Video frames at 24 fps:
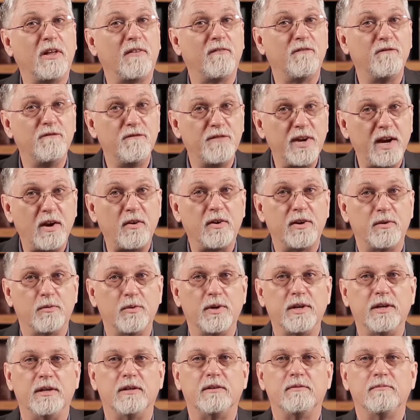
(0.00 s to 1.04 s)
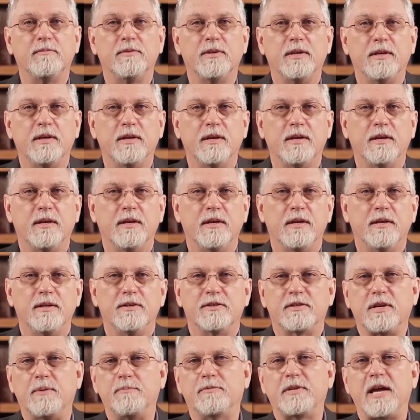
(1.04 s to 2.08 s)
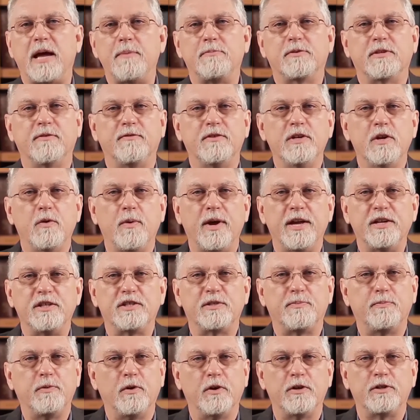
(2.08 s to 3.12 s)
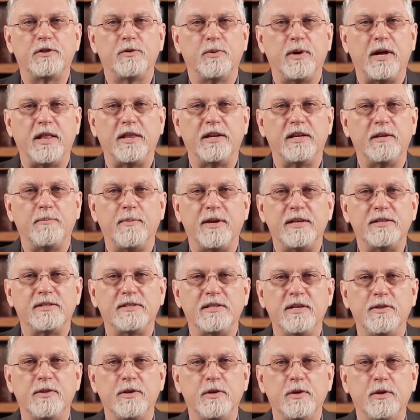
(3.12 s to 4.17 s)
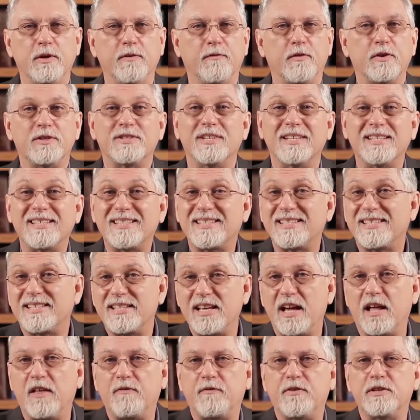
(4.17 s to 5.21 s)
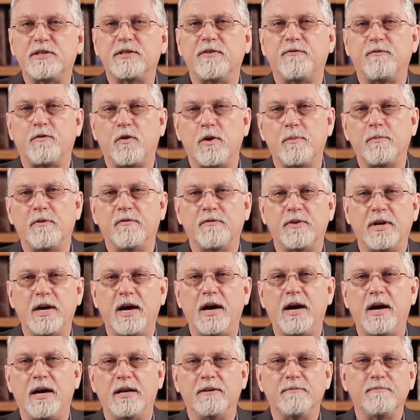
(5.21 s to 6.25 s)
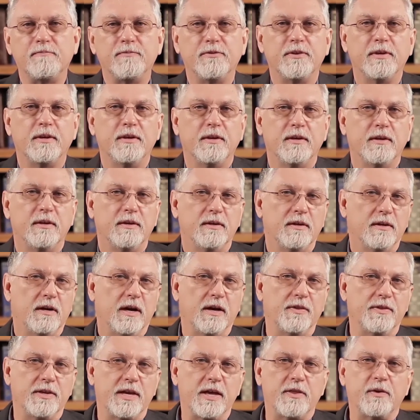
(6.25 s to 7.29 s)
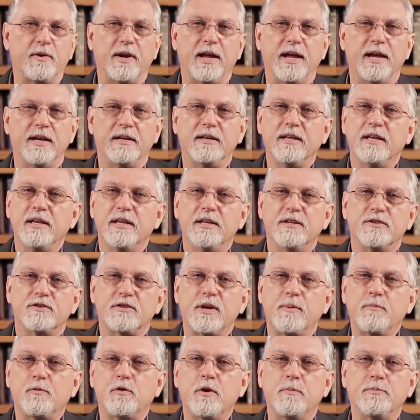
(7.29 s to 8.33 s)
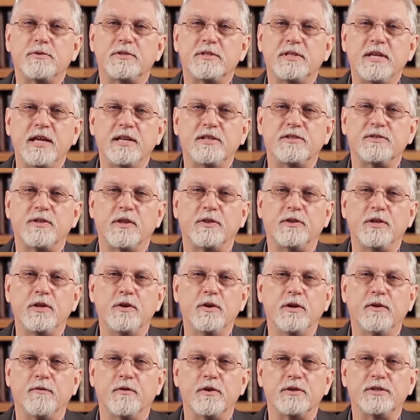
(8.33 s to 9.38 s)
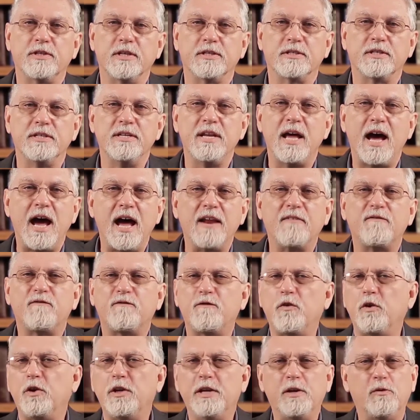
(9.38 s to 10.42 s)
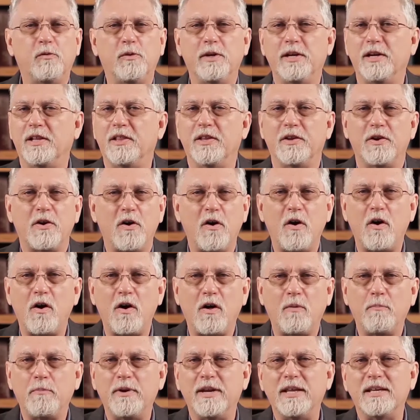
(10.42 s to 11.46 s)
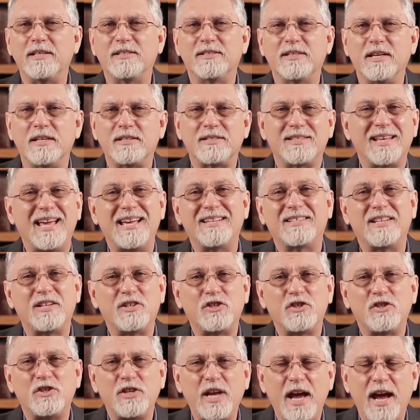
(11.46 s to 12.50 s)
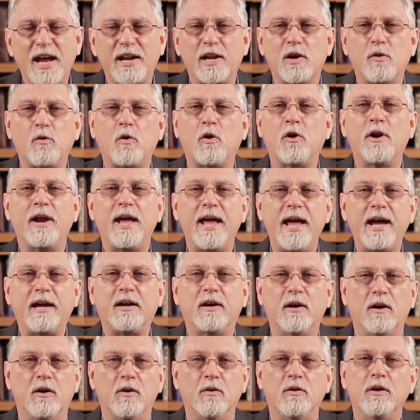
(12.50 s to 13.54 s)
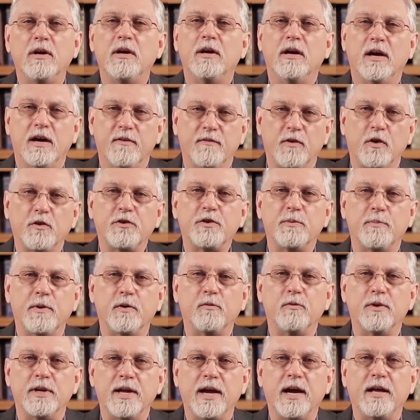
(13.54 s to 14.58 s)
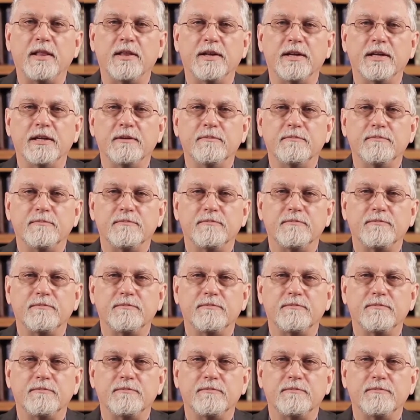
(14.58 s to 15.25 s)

still very real. Some types of New Age spirituality may see the universe itself as a form of God. On the other hand, some groups teach that the universe is not fully real at all, but exists as a shadow or echo of ultimate reality.